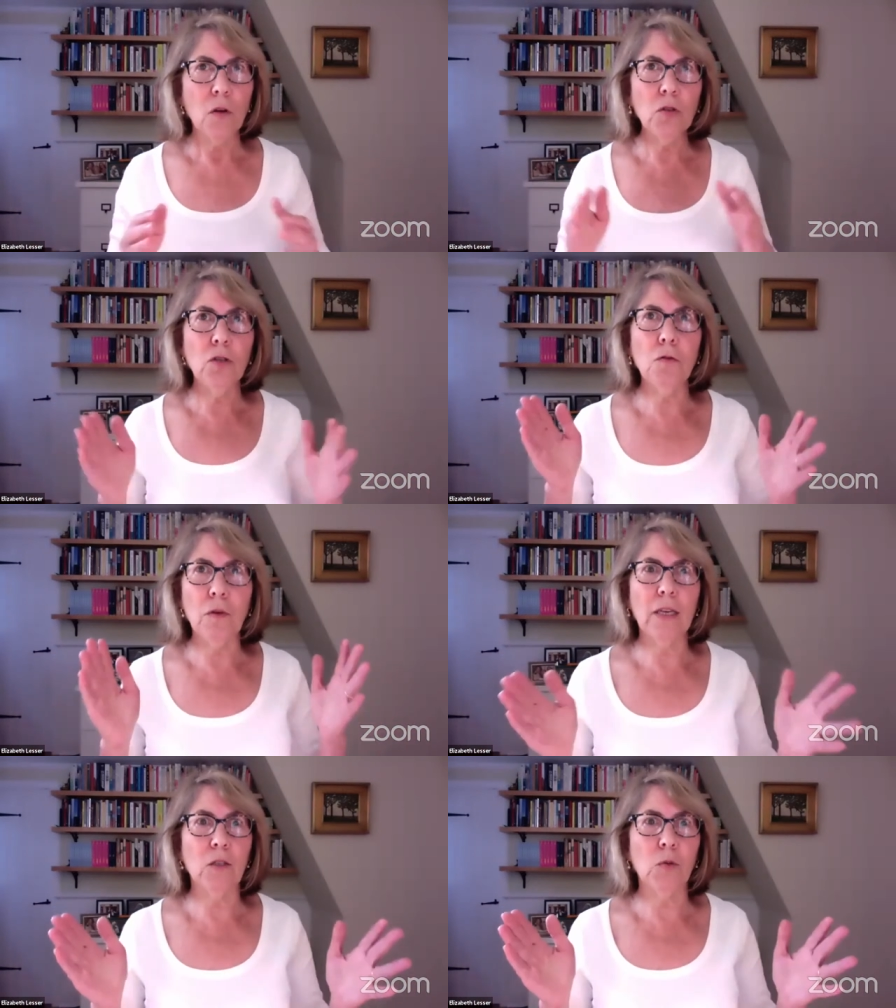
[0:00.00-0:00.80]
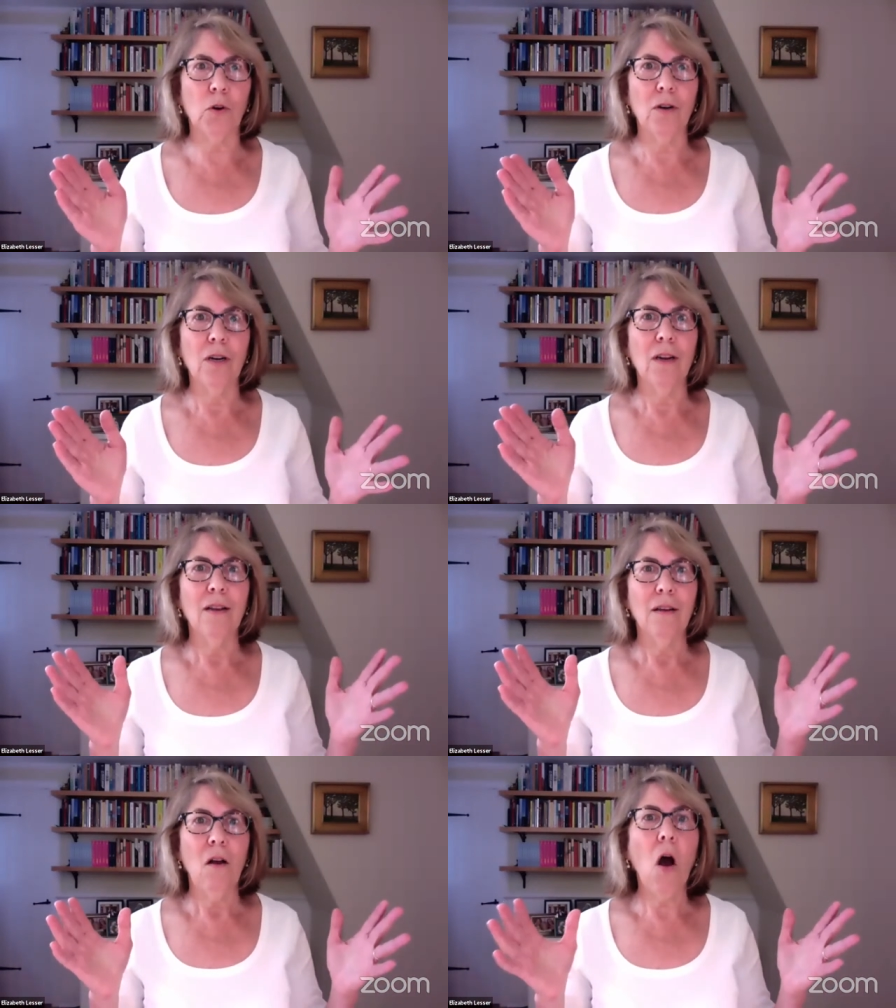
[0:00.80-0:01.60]
Those two things were
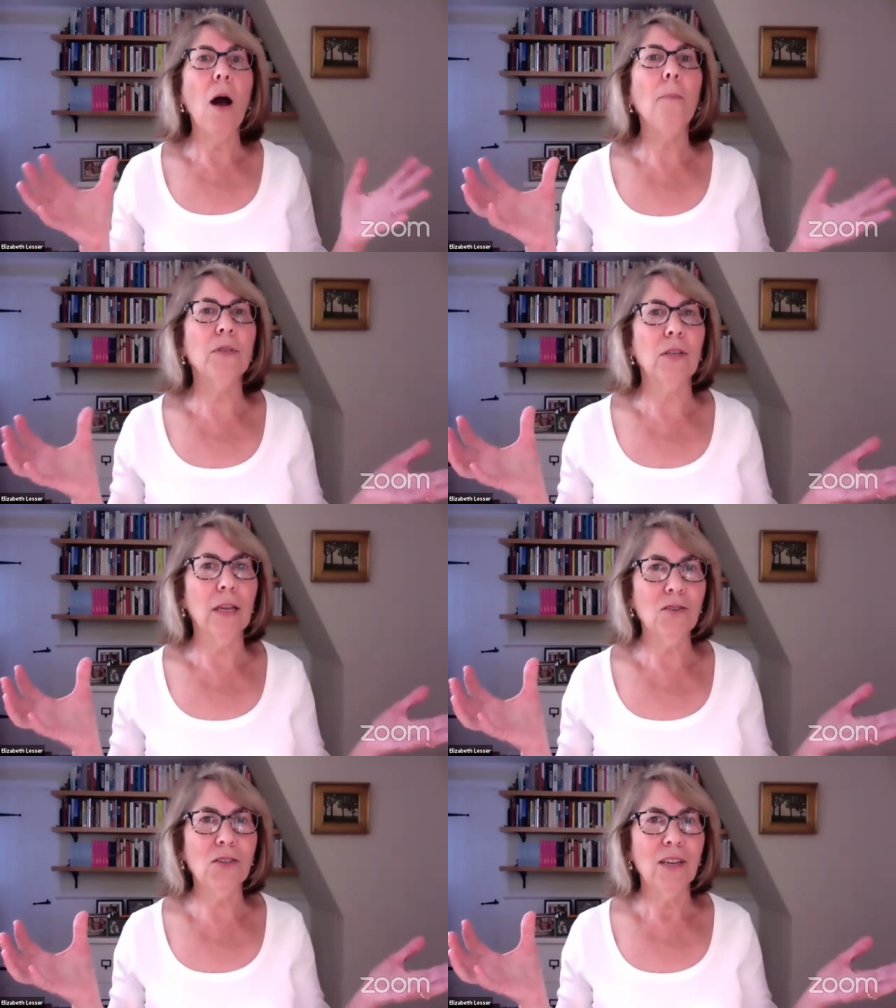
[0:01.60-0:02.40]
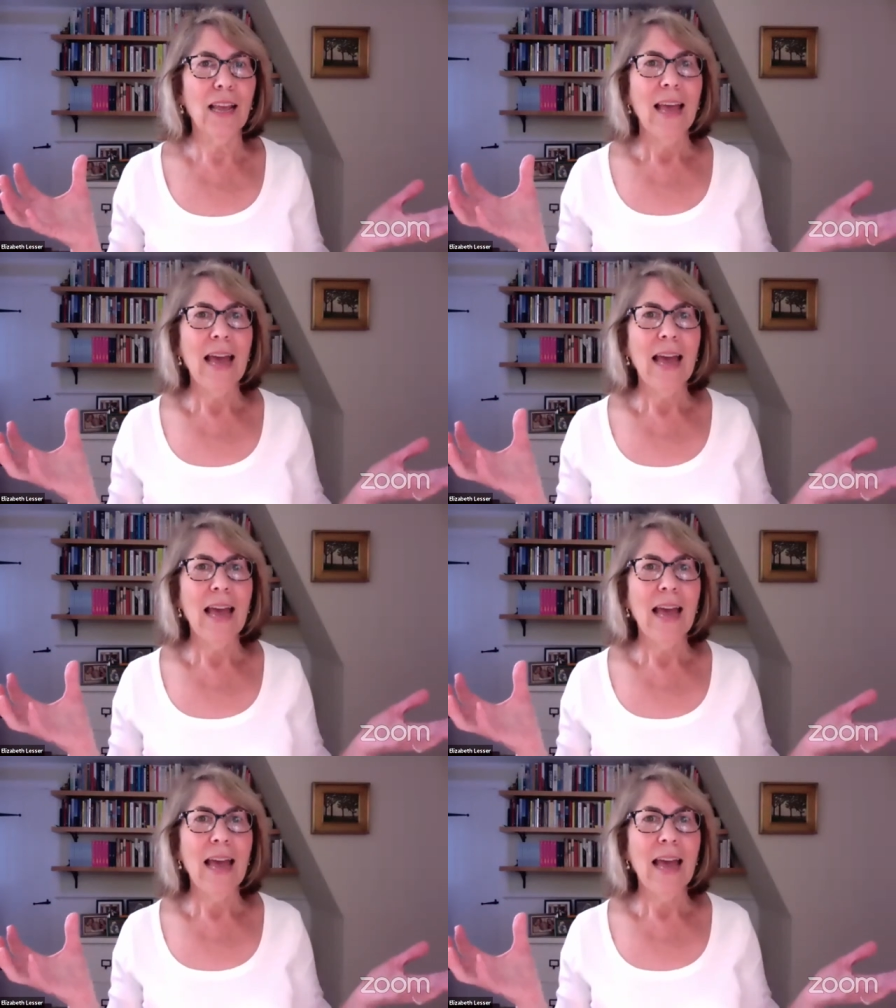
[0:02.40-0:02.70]
opposites.